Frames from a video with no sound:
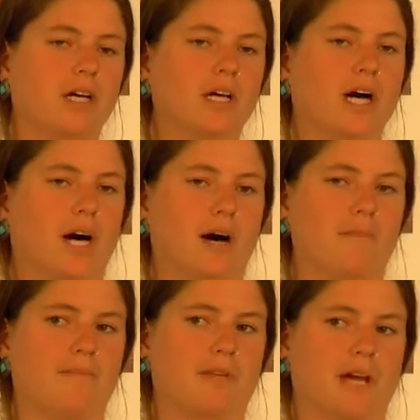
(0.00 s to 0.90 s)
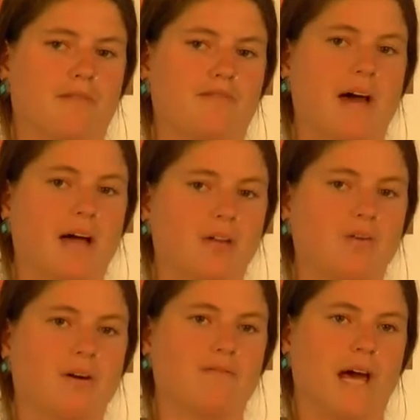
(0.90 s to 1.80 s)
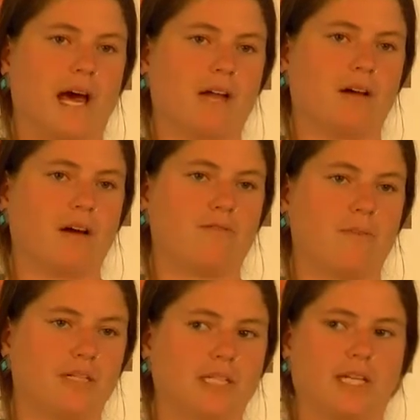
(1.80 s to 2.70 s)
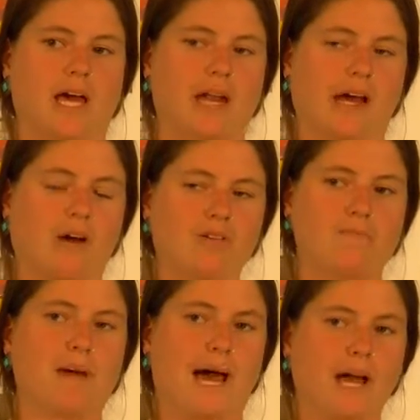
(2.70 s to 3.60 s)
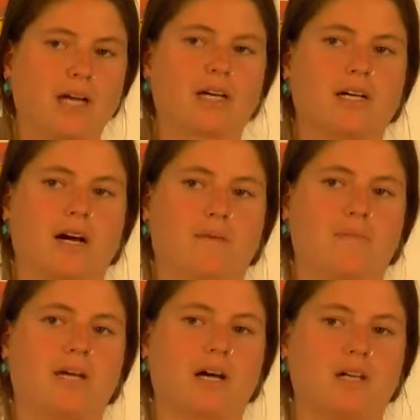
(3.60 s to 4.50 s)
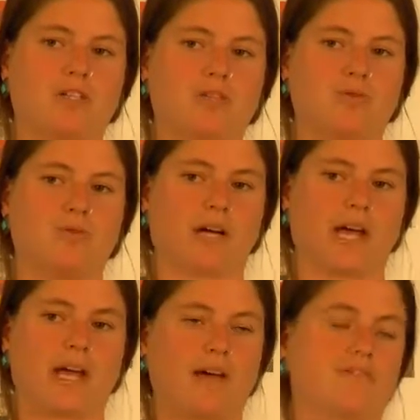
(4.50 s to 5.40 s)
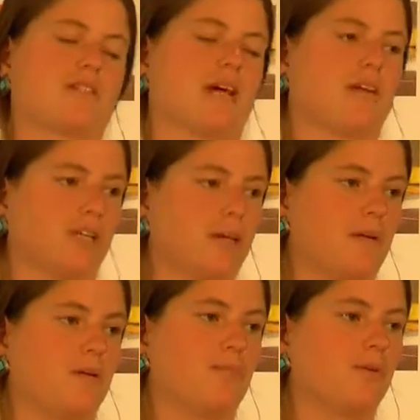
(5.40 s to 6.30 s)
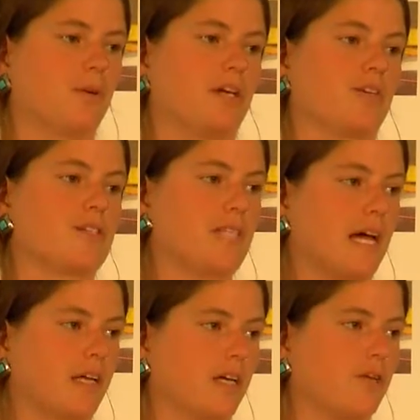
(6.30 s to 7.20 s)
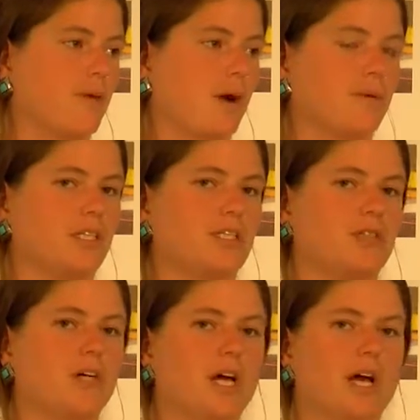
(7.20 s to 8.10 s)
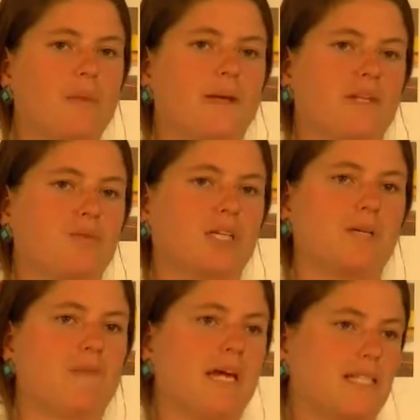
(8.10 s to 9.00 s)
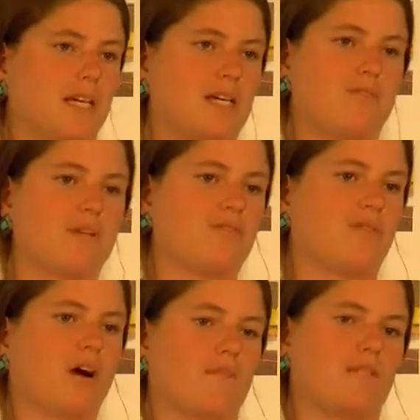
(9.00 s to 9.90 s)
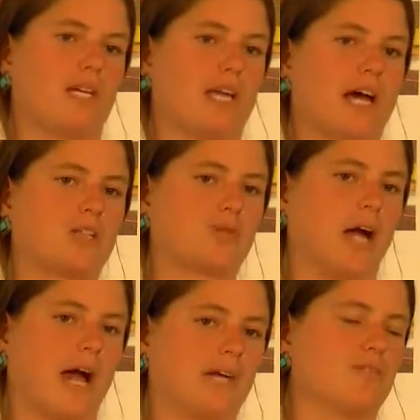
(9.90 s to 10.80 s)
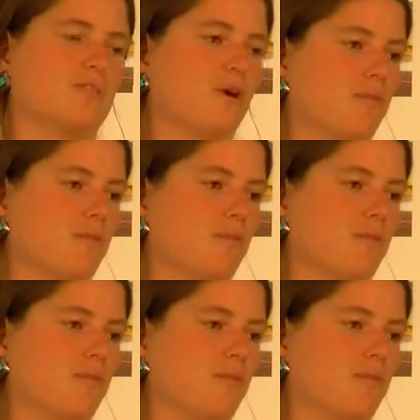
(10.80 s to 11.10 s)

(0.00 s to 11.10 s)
kind of value of building that house back because you, again, have this kind of limited pool that you're selling your property to. But it's really meant to keep these farms in actual active farm